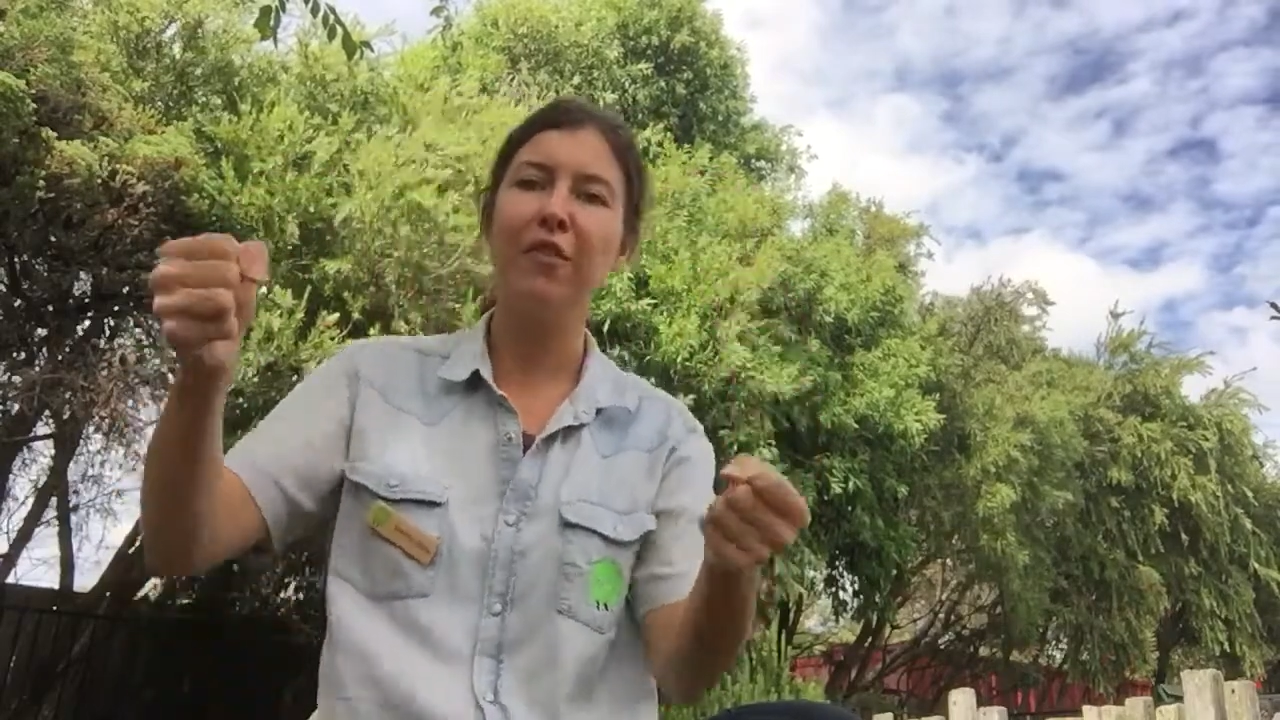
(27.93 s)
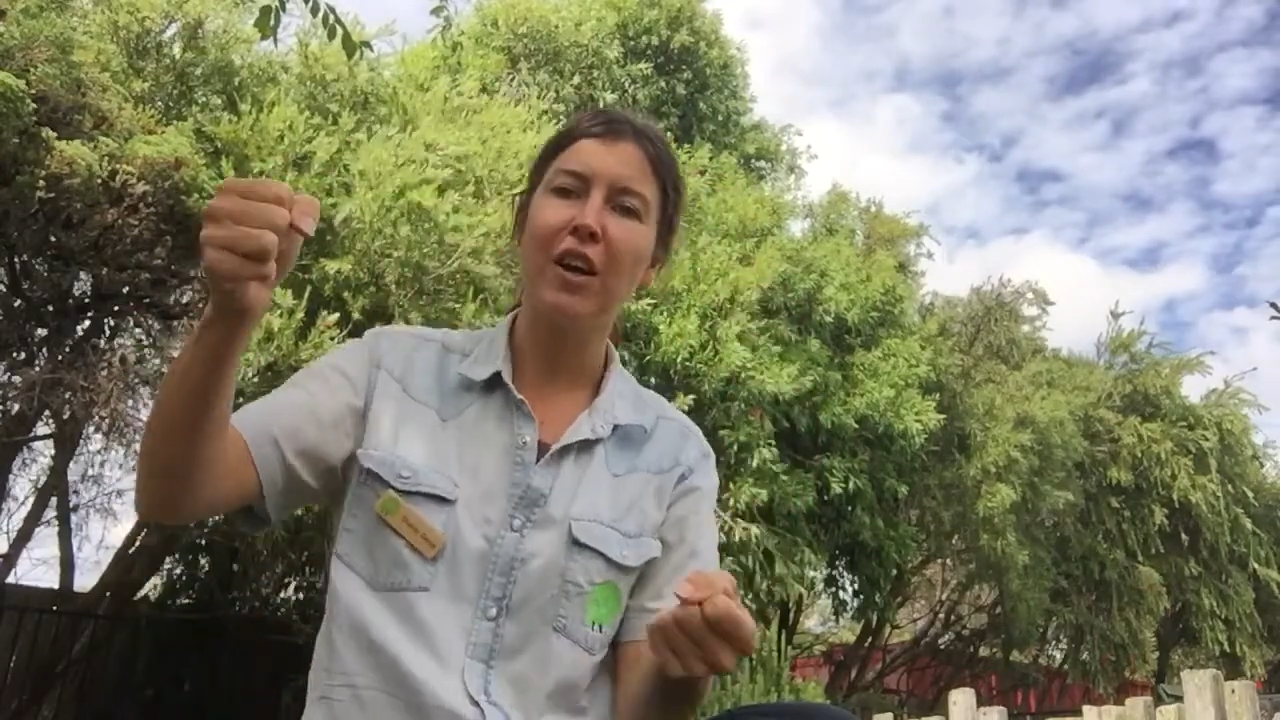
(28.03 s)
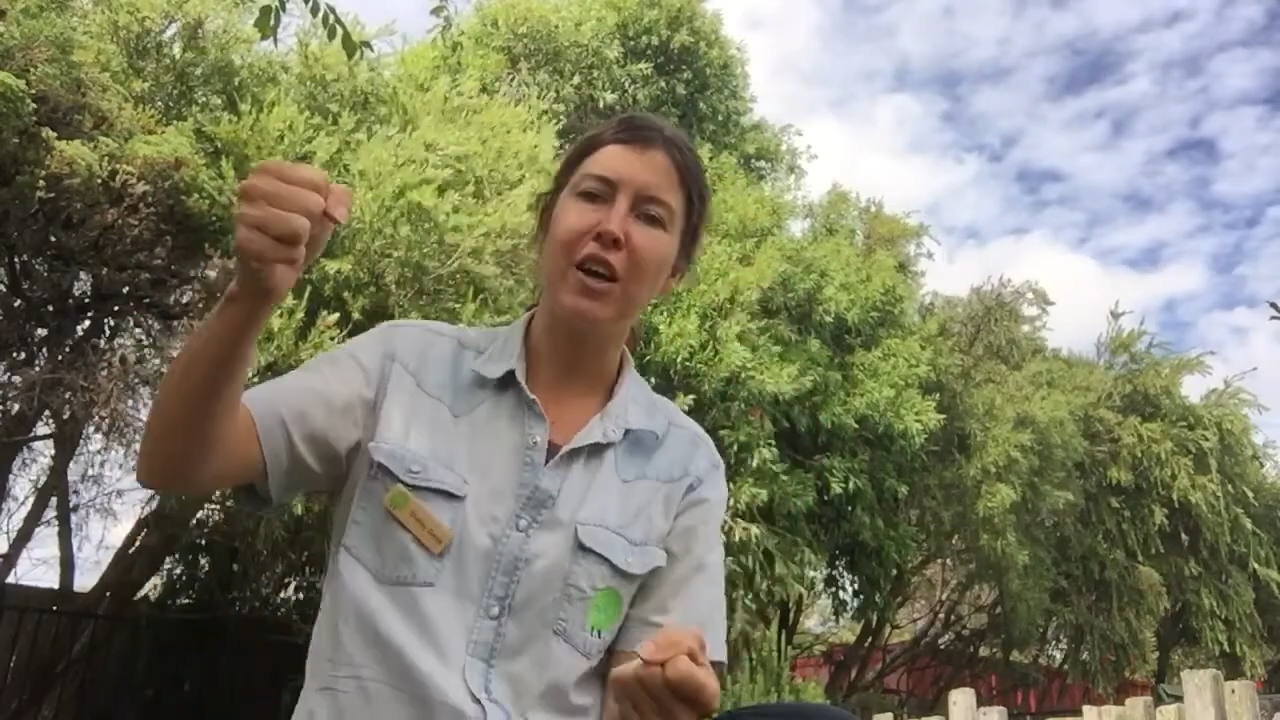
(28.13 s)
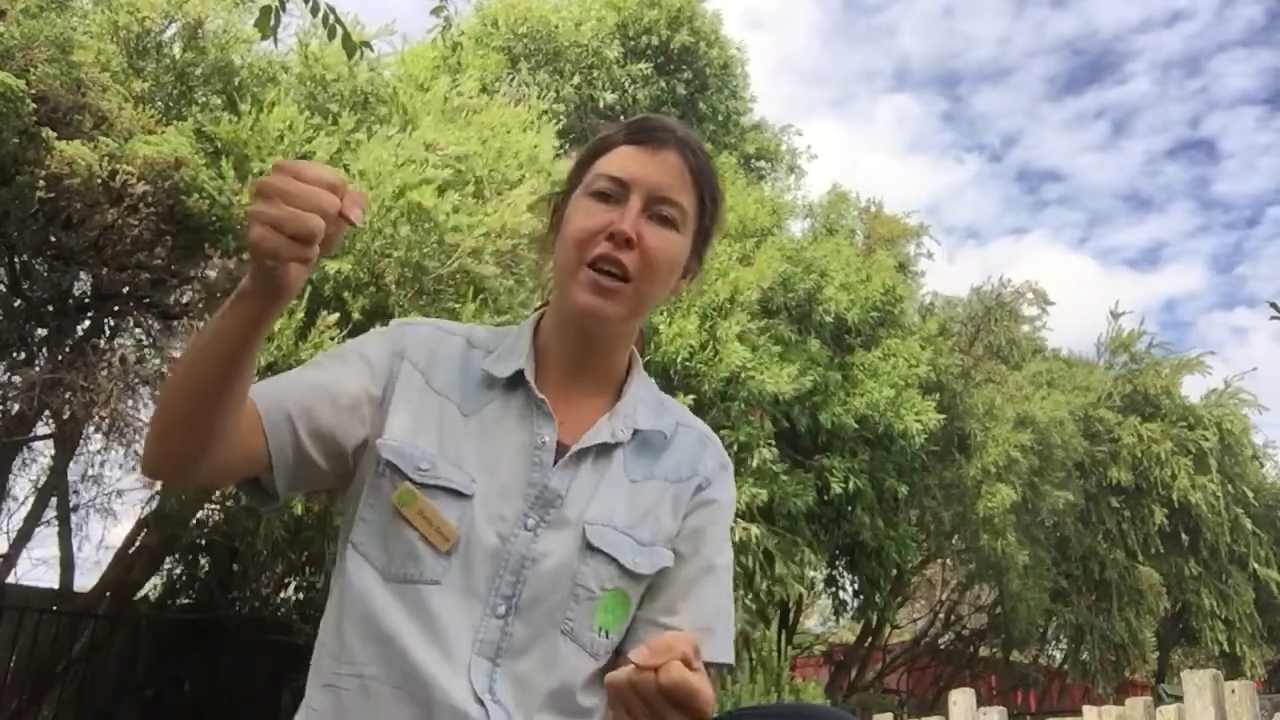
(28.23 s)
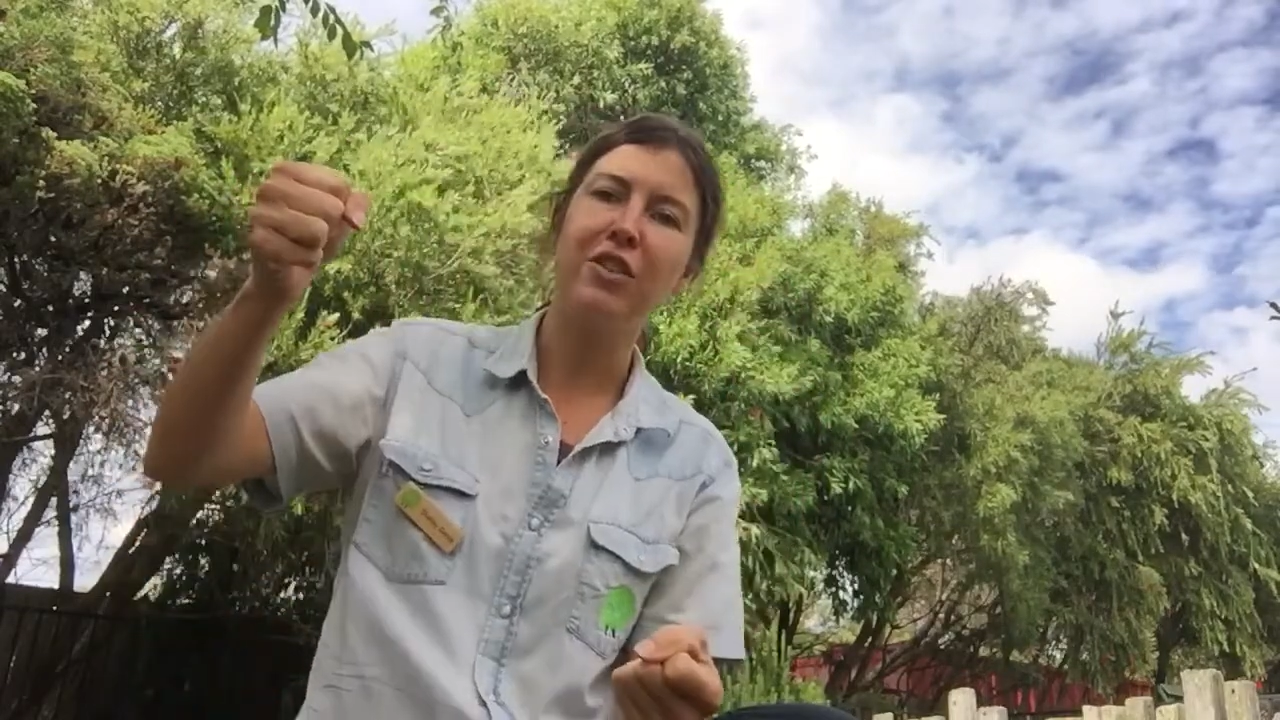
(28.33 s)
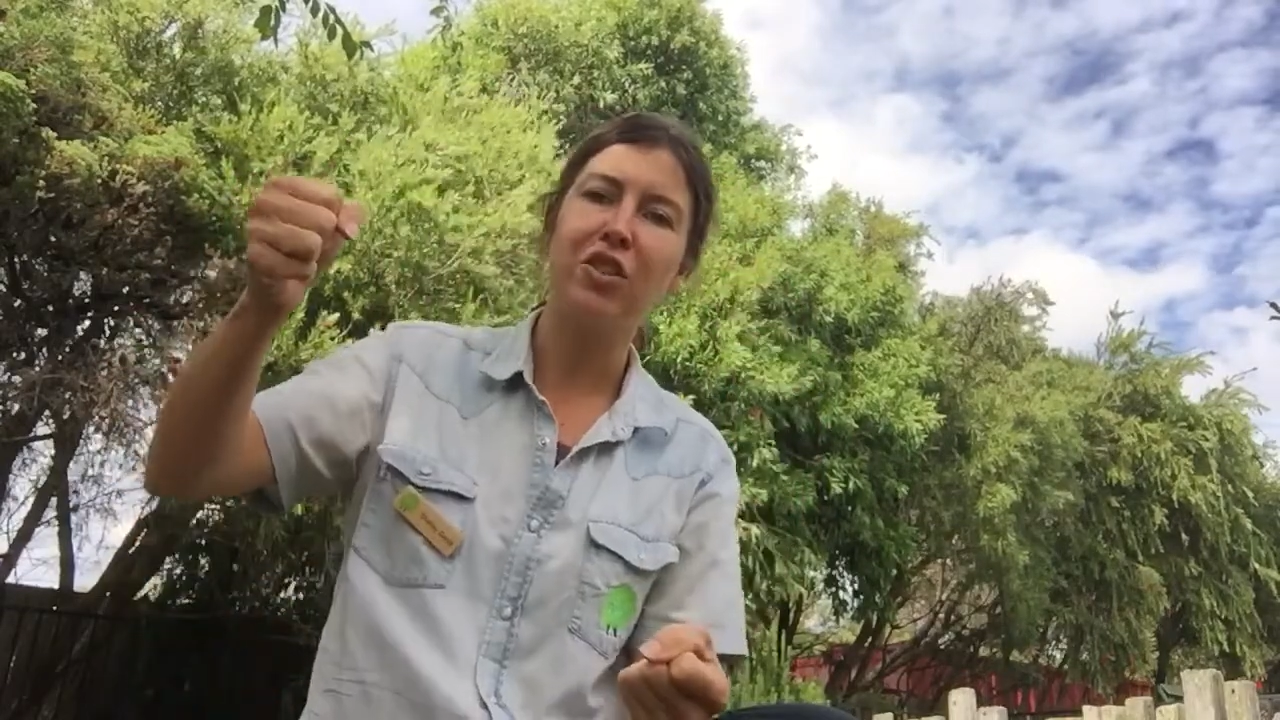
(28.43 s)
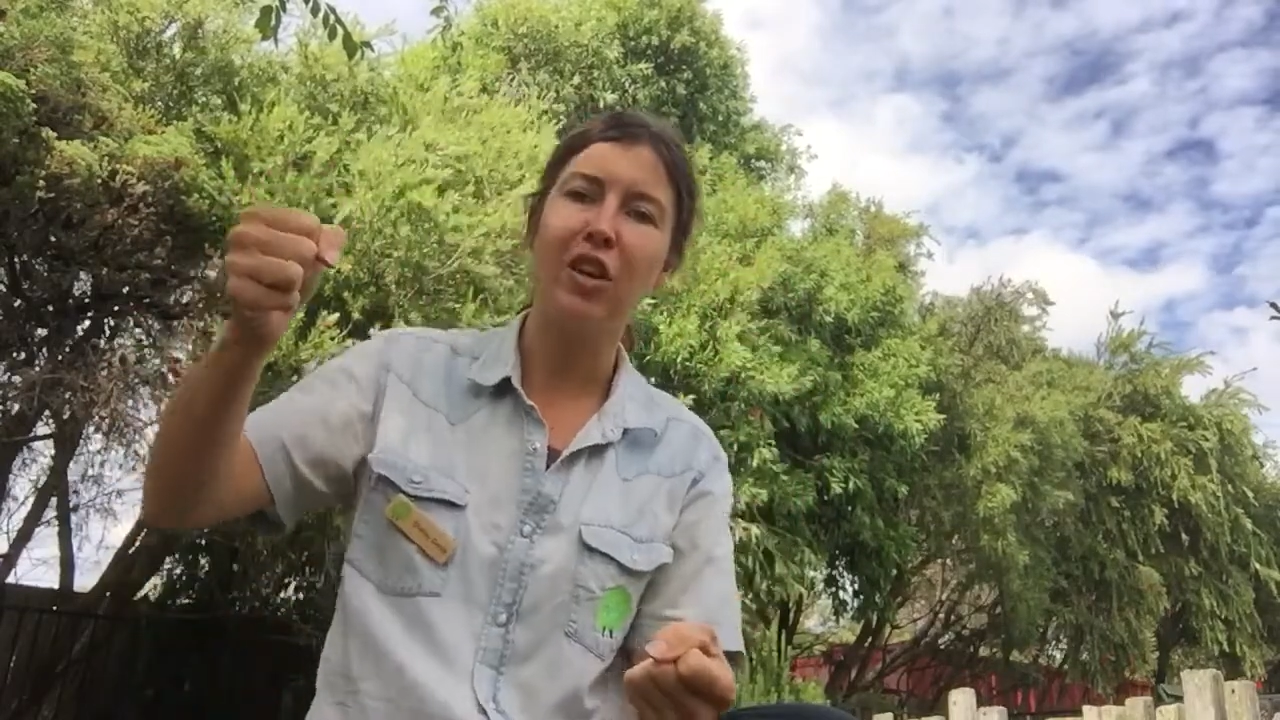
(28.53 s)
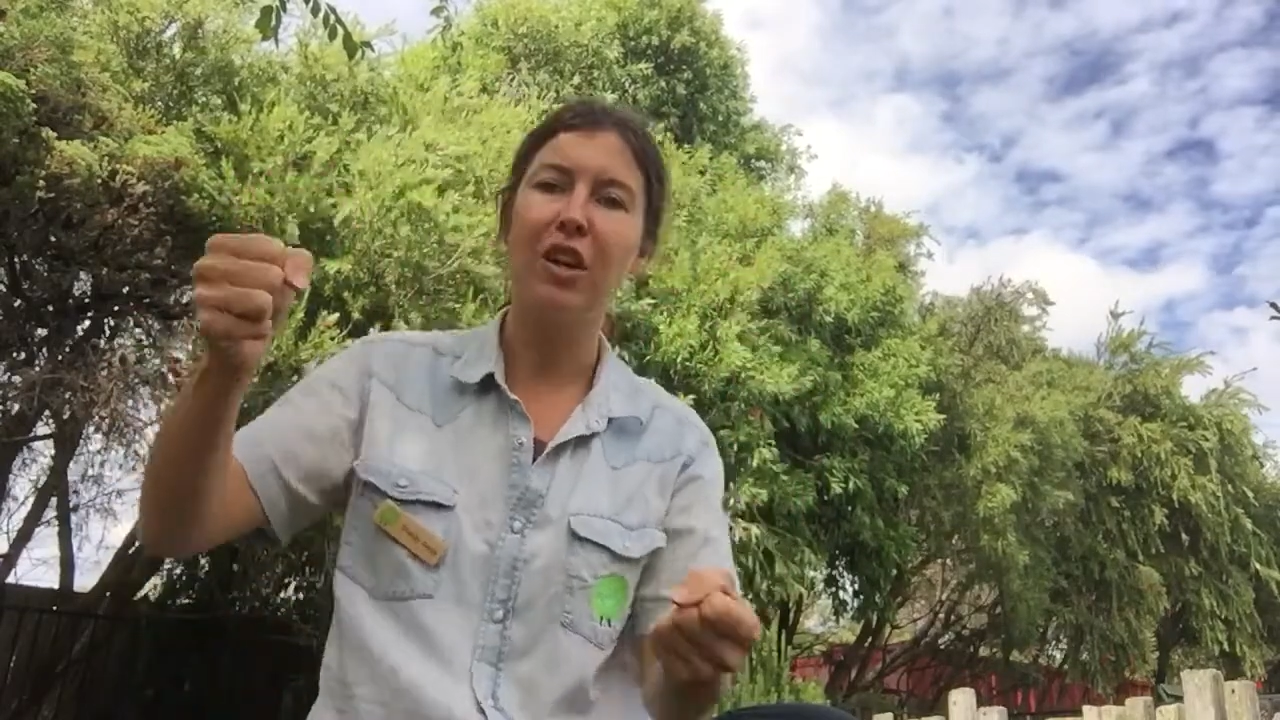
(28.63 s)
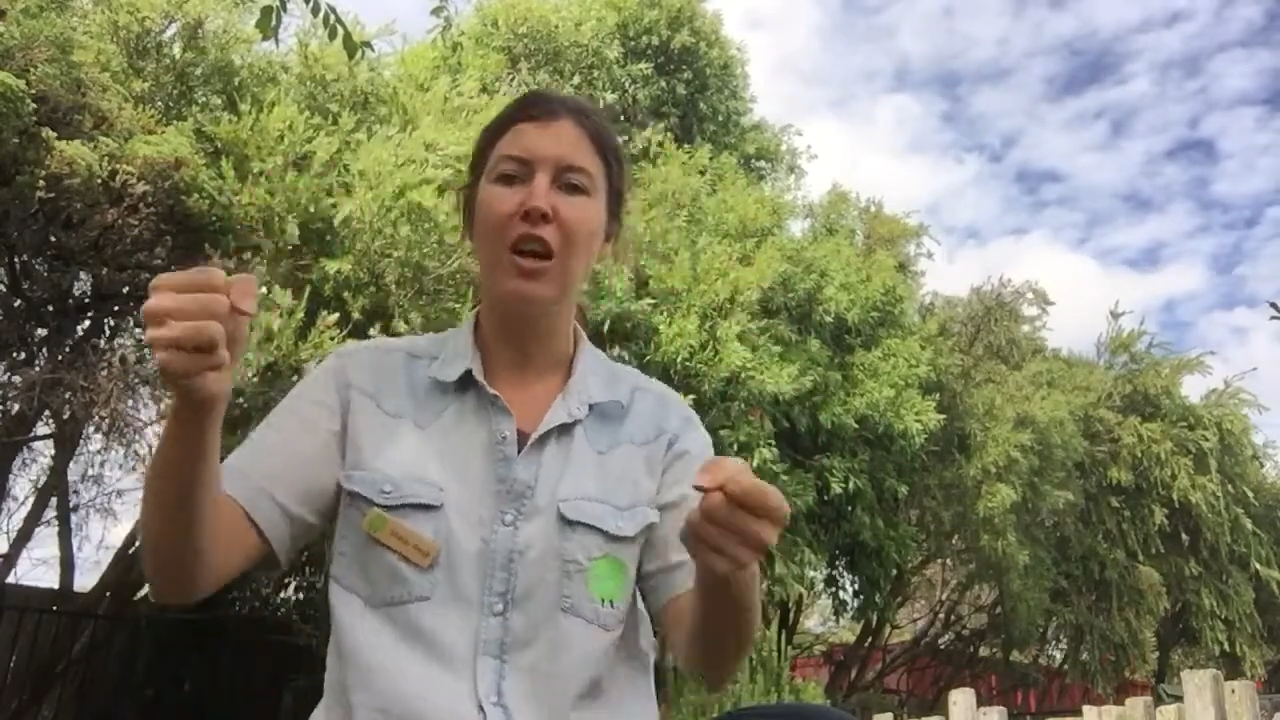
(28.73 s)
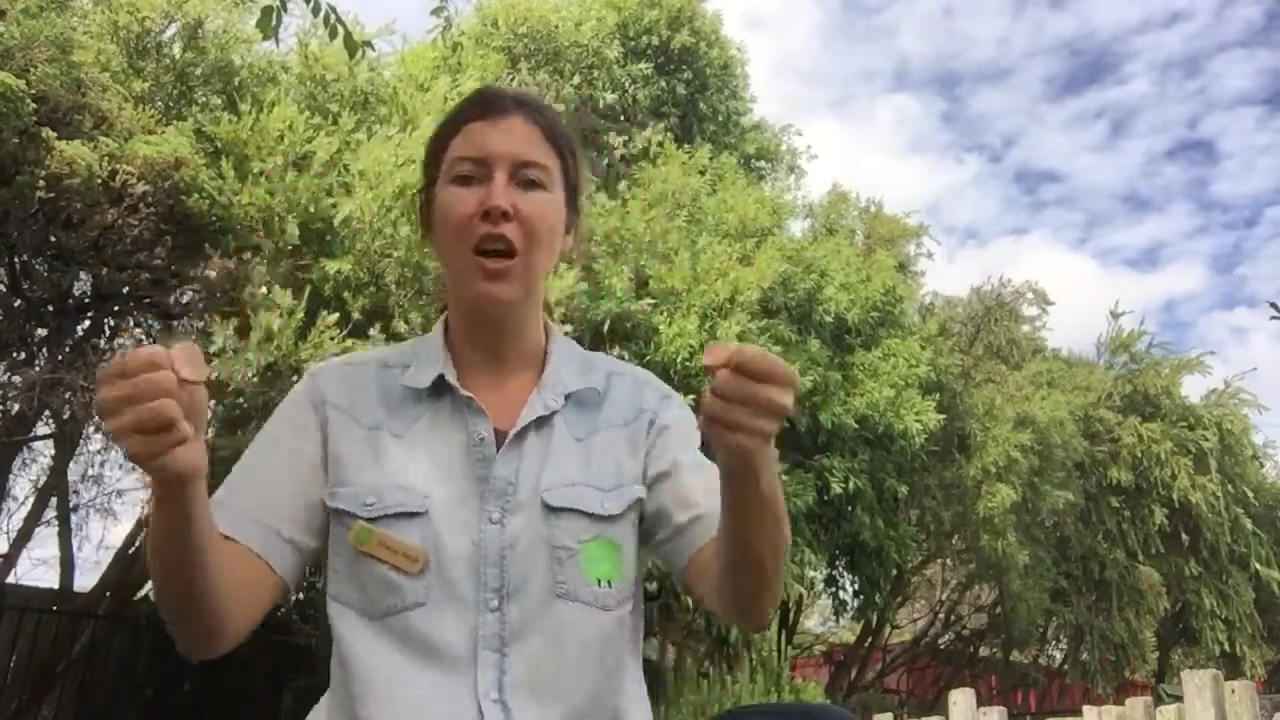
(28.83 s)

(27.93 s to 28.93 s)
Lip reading: fire truck.